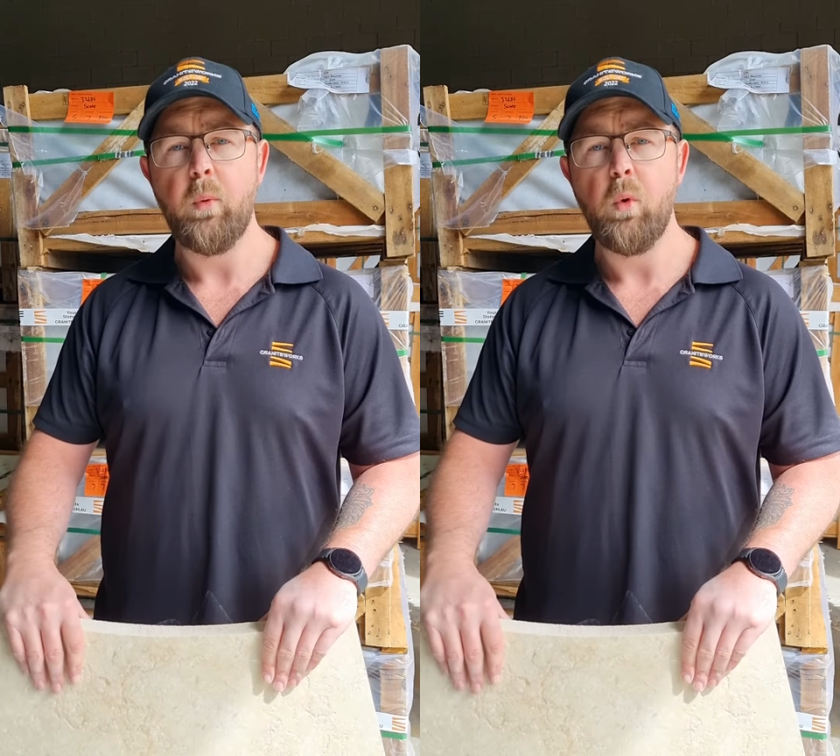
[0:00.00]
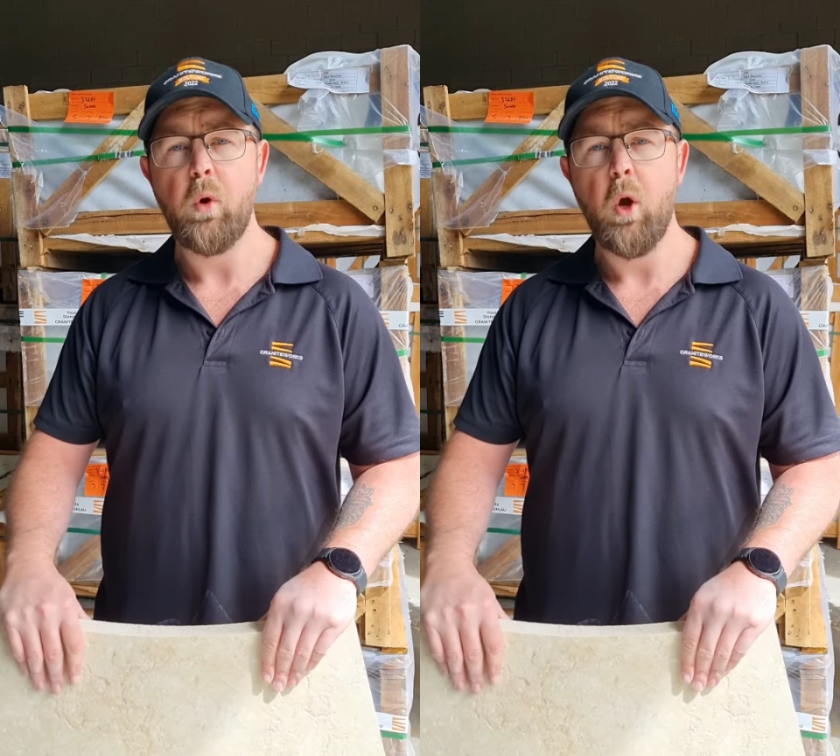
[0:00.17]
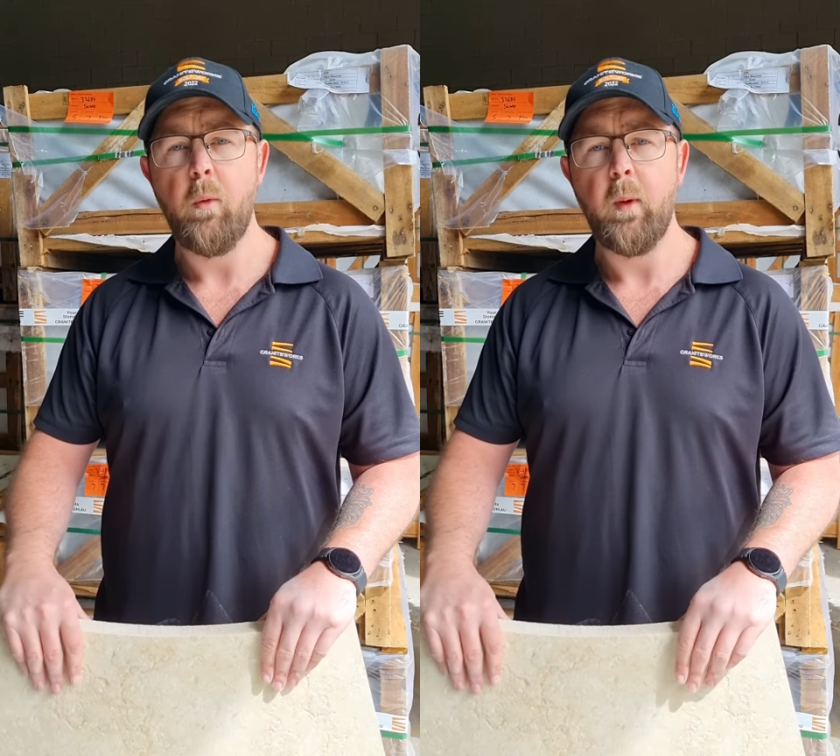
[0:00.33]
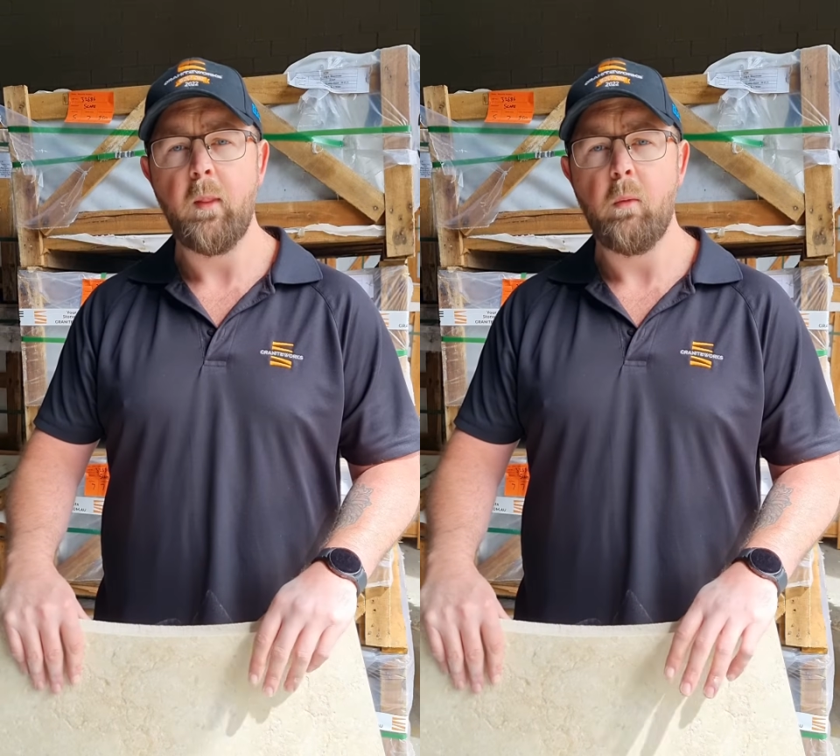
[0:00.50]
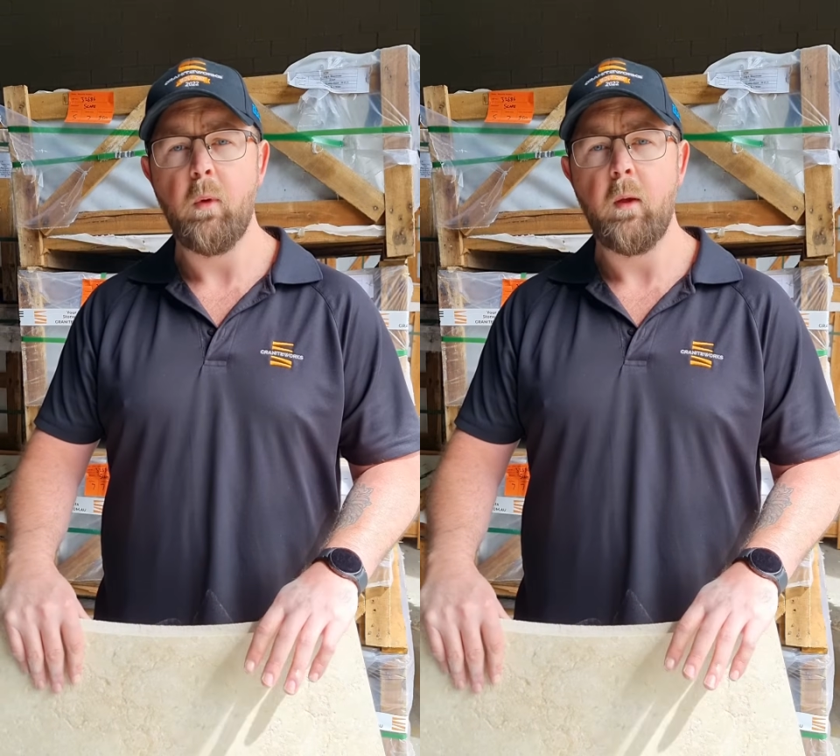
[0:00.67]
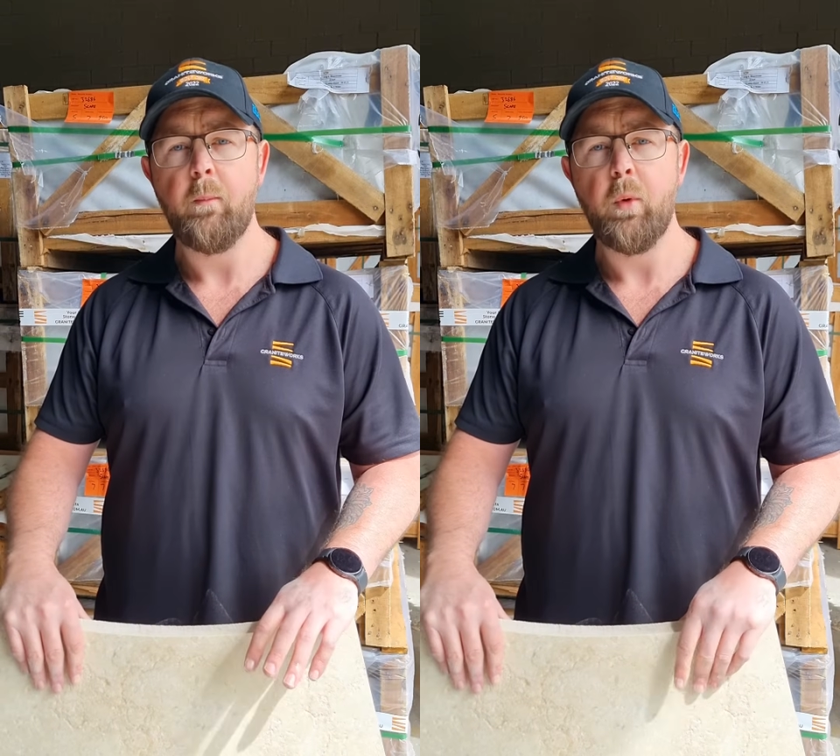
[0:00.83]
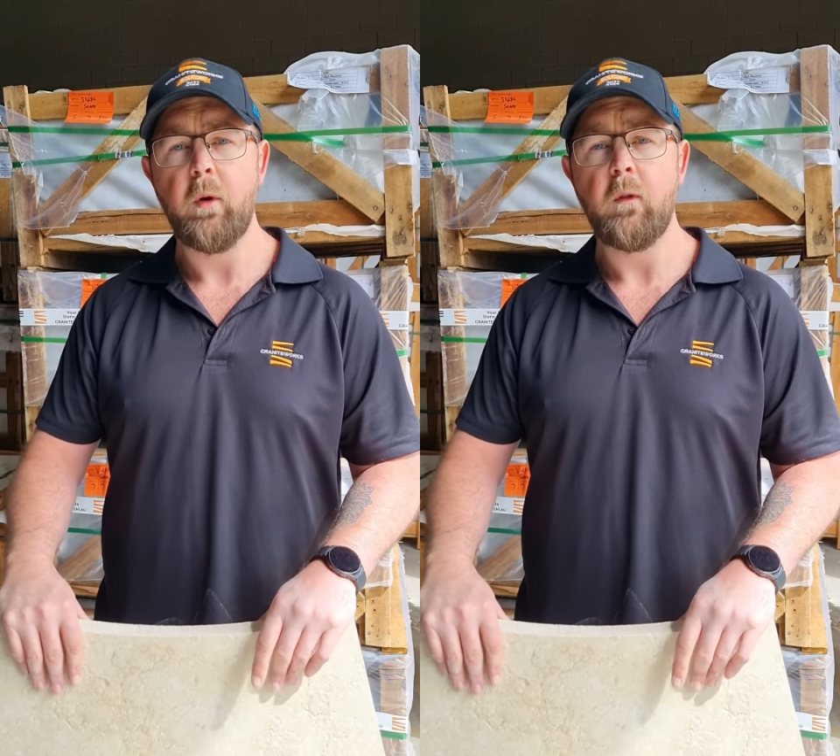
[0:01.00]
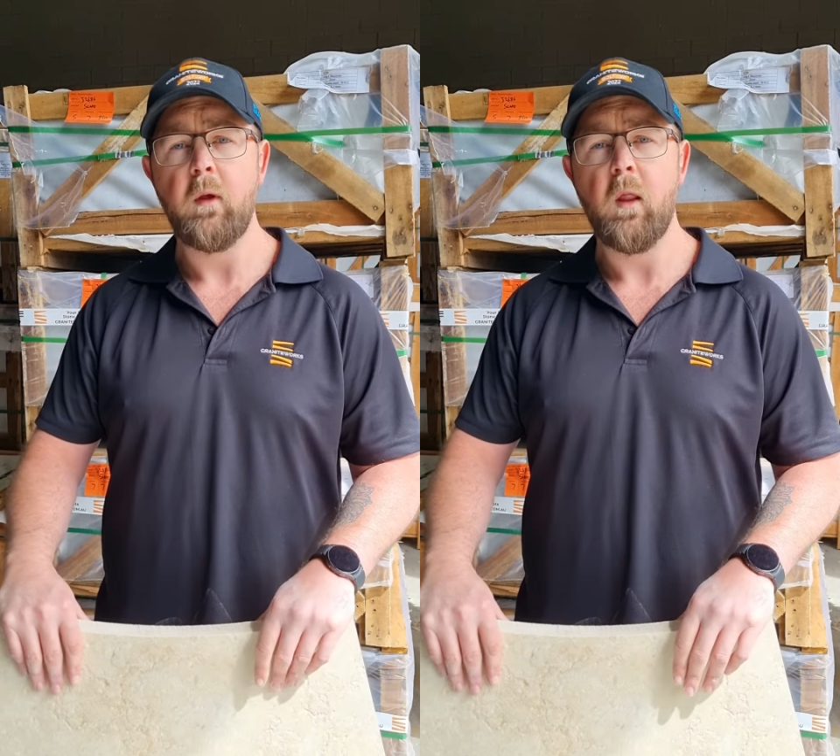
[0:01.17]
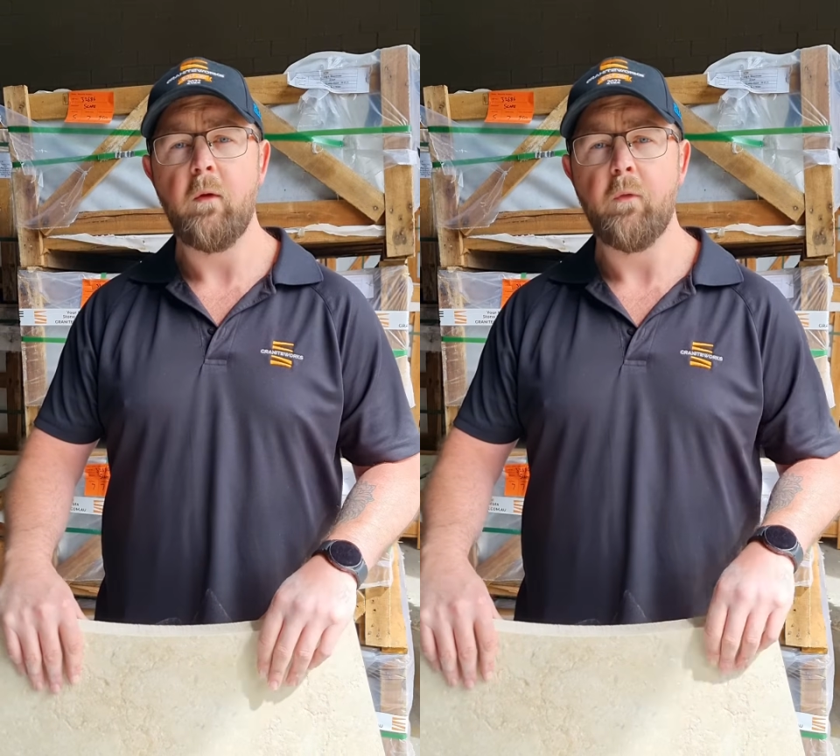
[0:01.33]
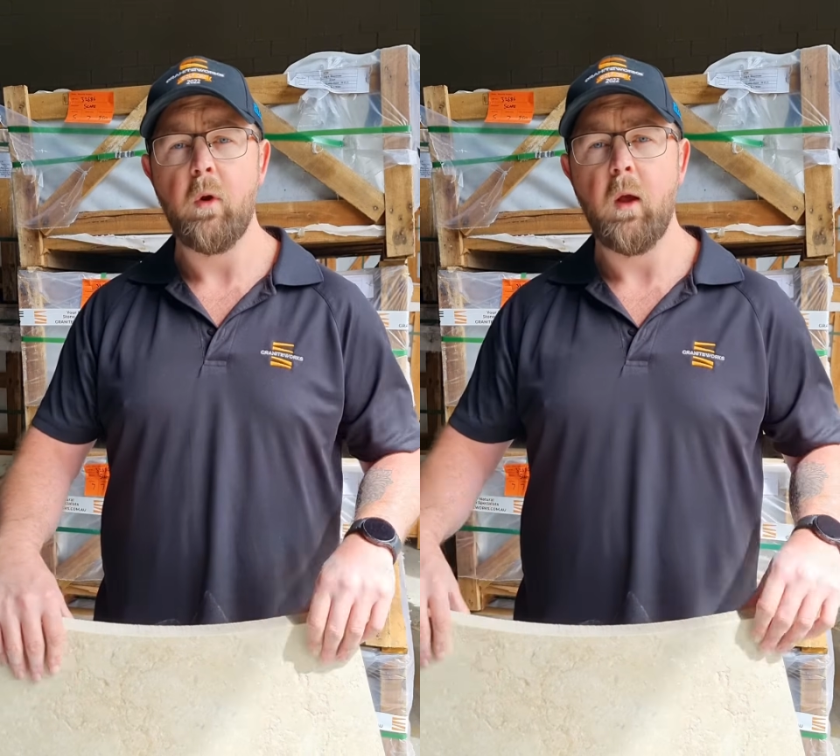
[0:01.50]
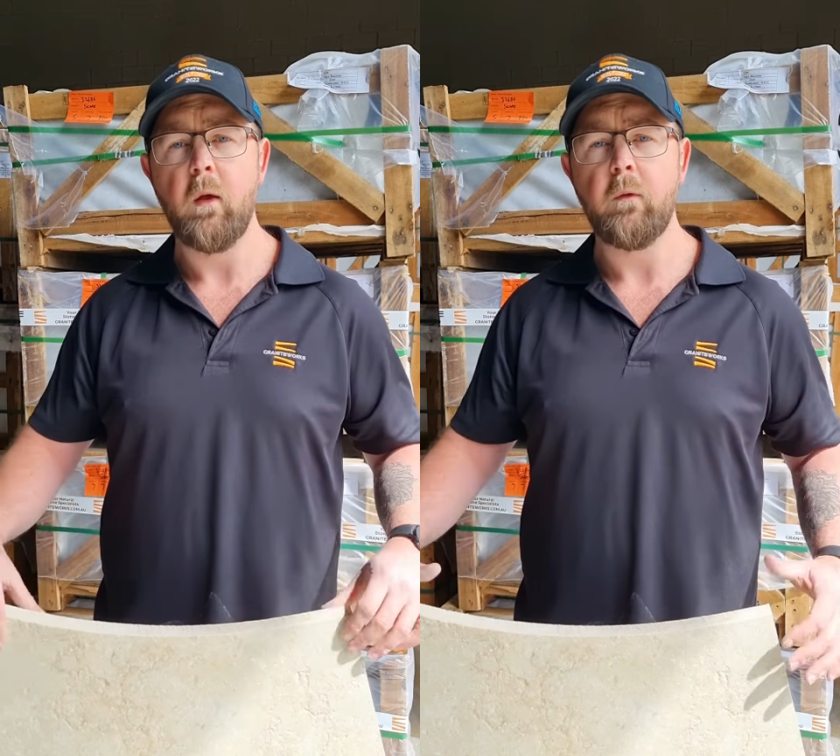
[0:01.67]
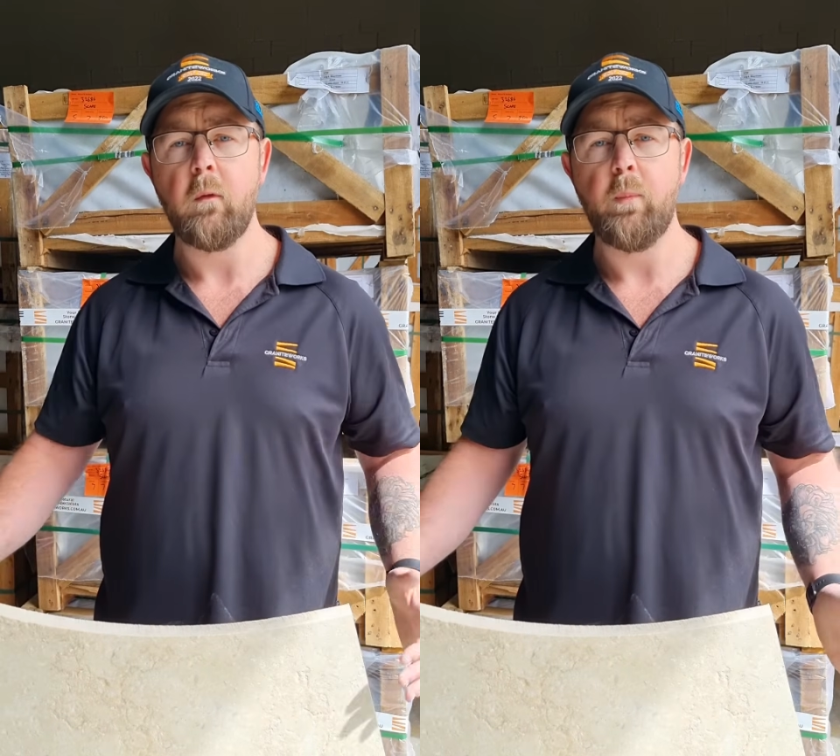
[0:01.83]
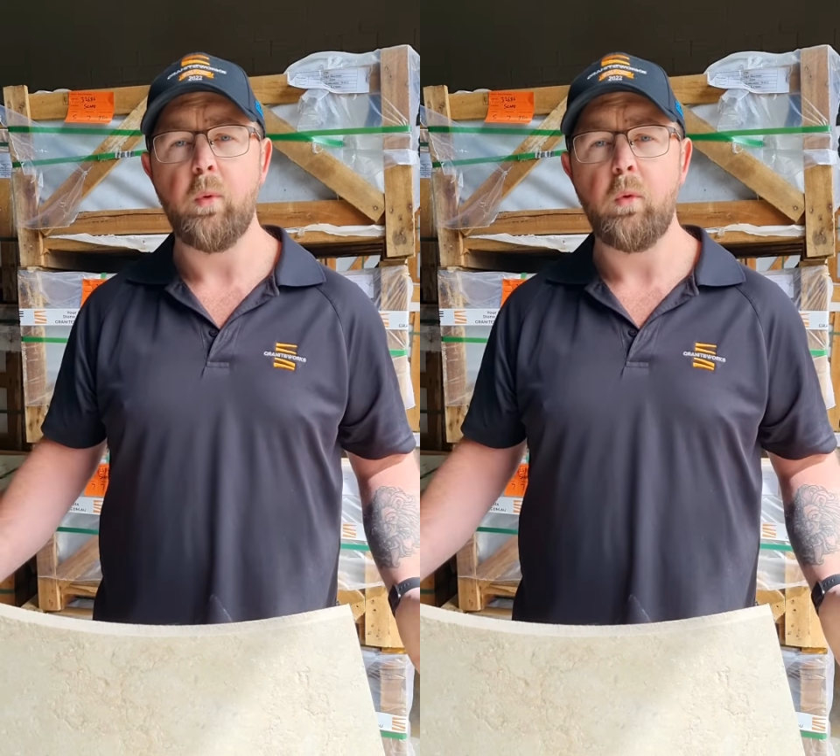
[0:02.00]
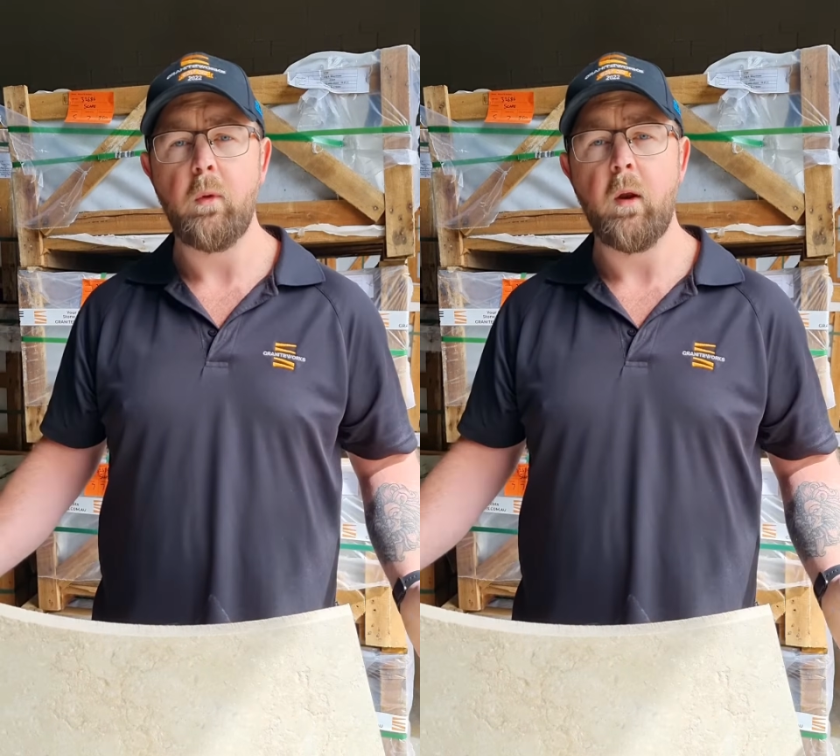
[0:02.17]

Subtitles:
pool coping that we're putting together for a custom pool,